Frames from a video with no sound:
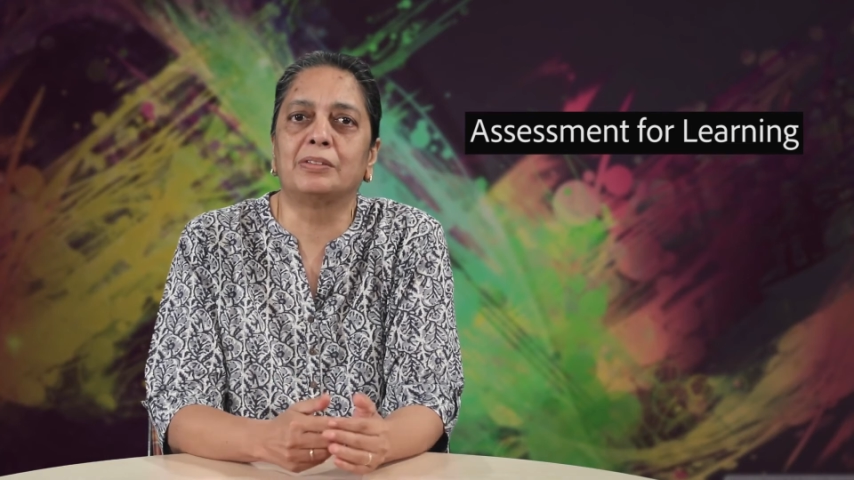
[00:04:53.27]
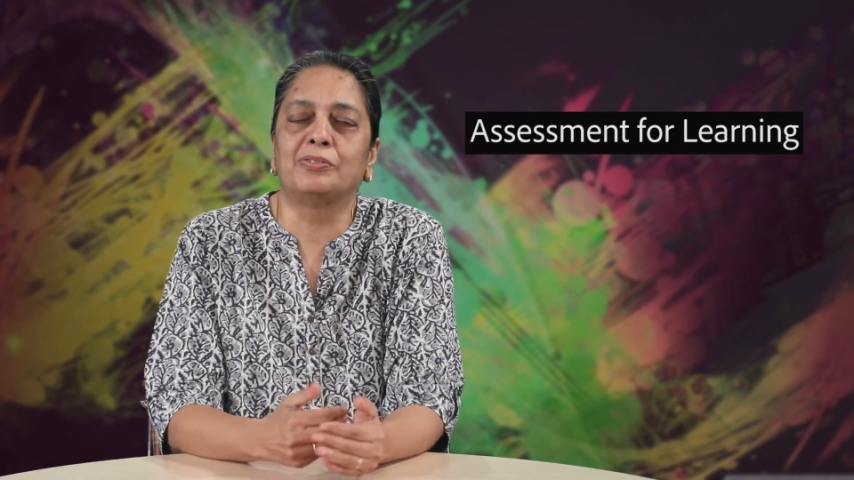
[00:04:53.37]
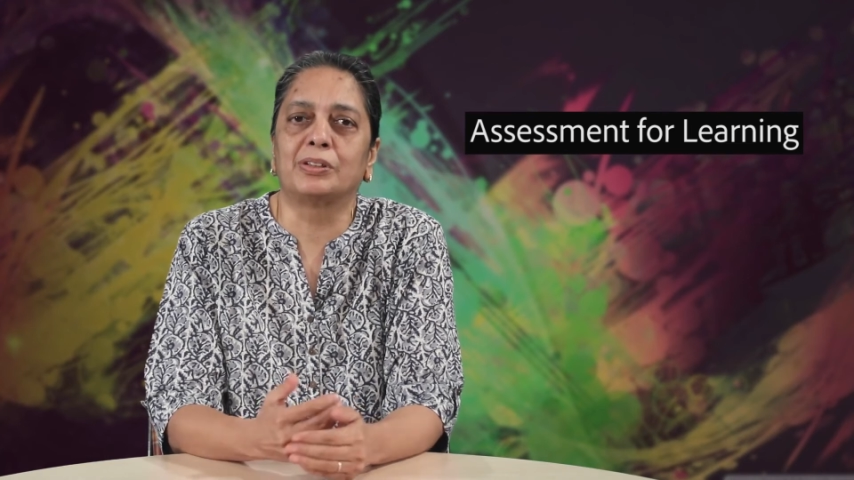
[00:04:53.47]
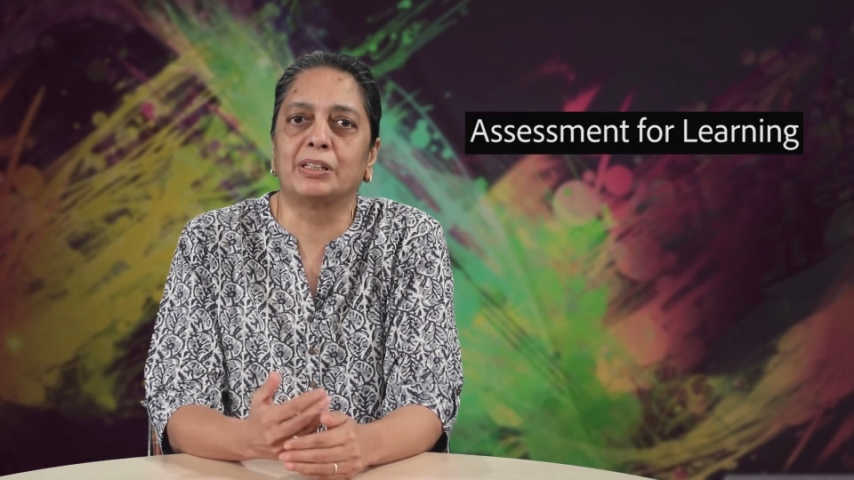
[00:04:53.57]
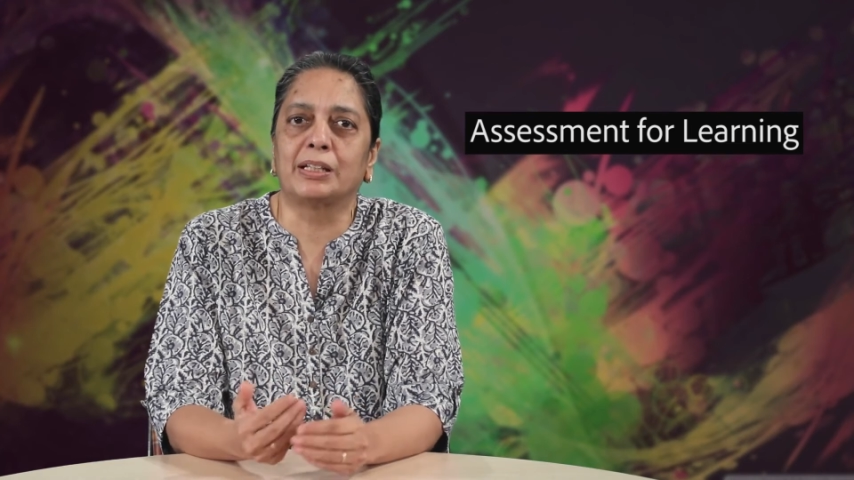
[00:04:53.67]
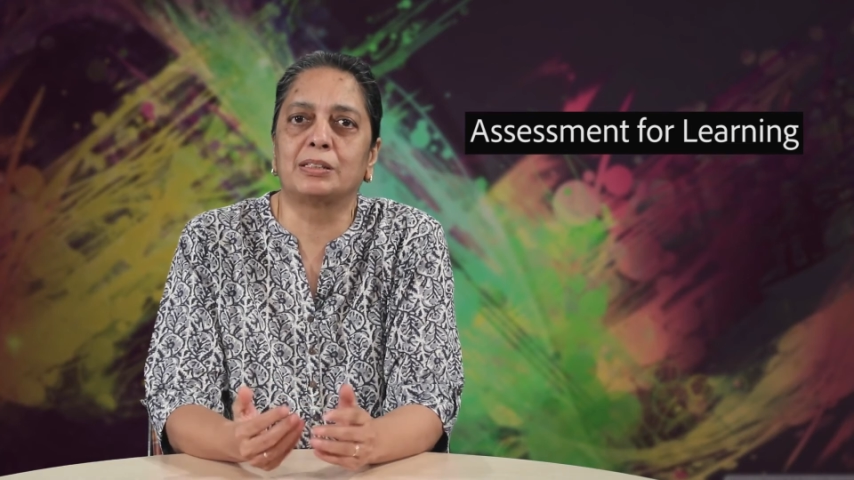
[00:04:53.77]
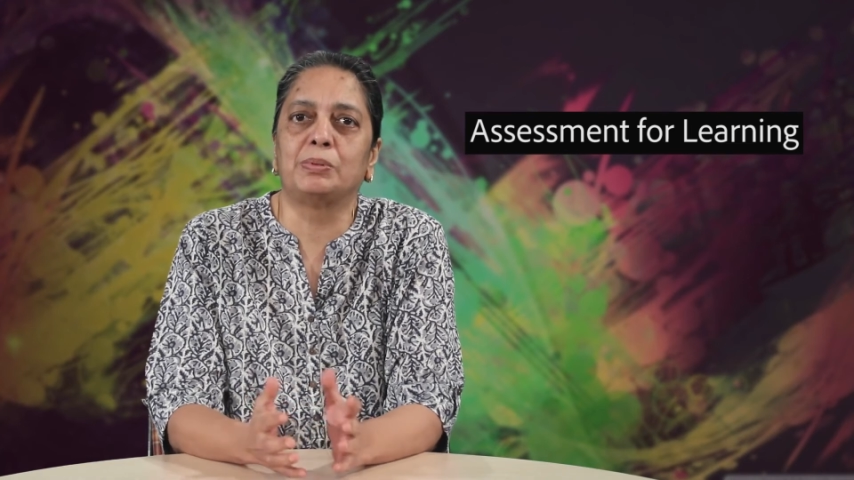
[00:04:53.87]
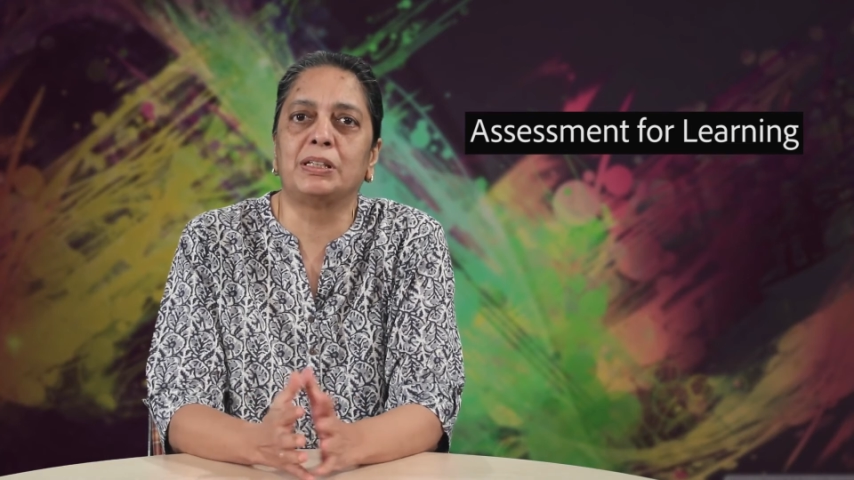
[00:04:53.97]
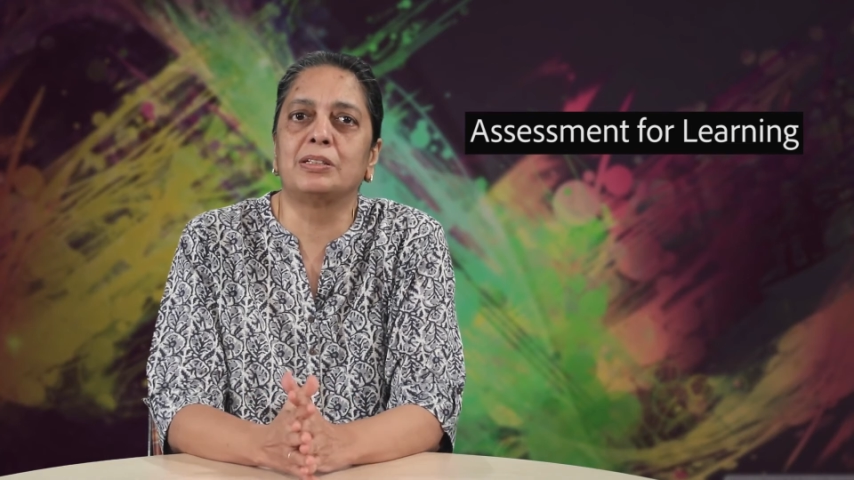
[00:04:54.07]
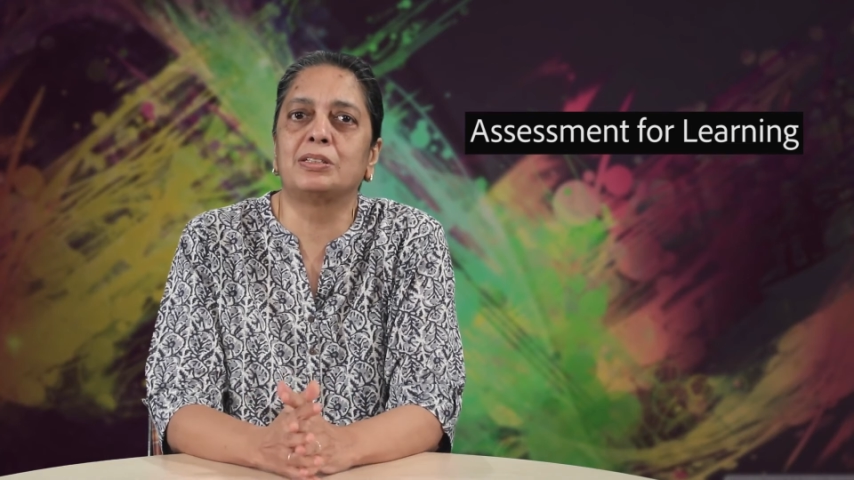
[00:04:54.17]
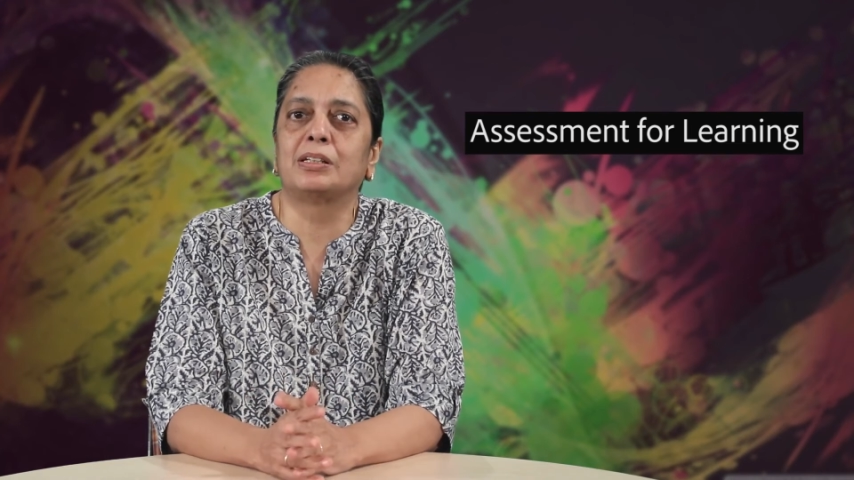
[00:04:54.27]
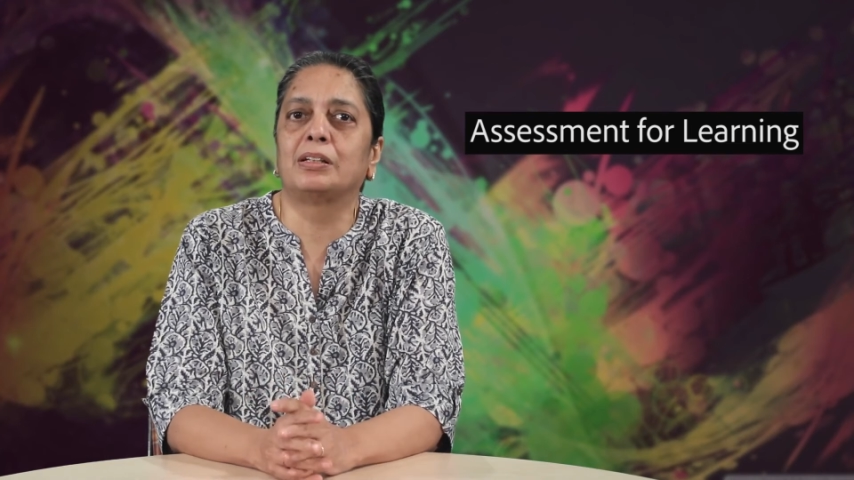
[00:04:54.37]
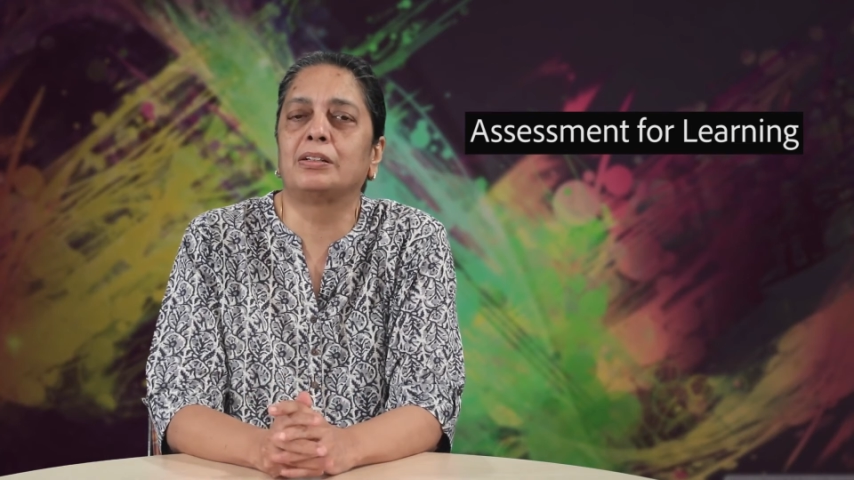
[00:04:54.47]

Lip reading: for the experiential